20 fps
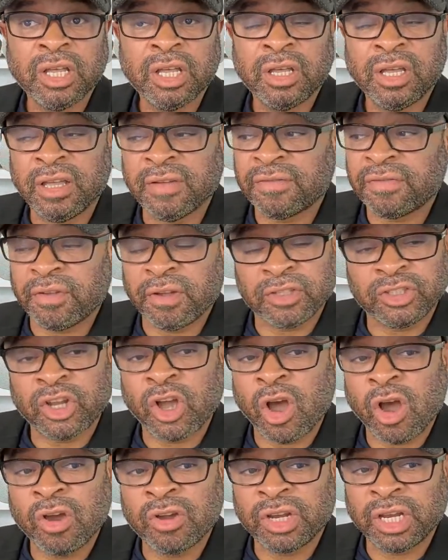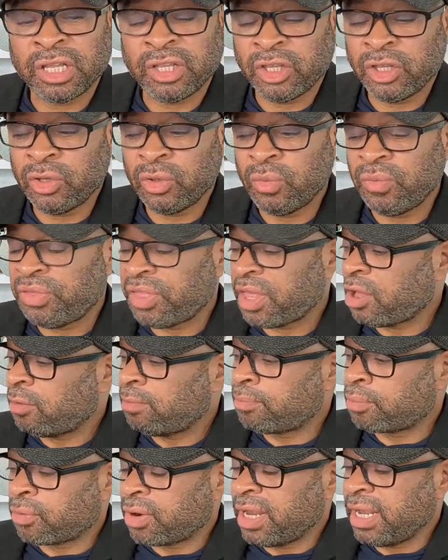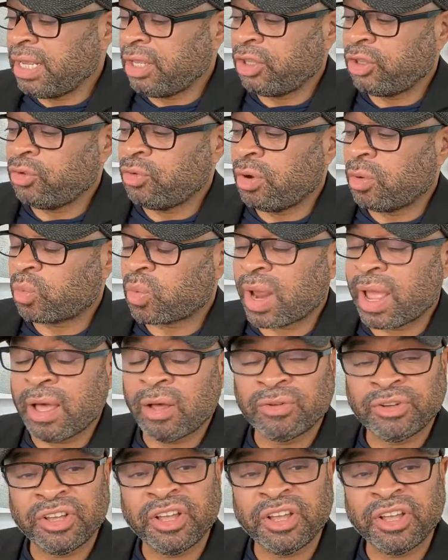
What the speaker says: if they're targeting you, they'll bring you around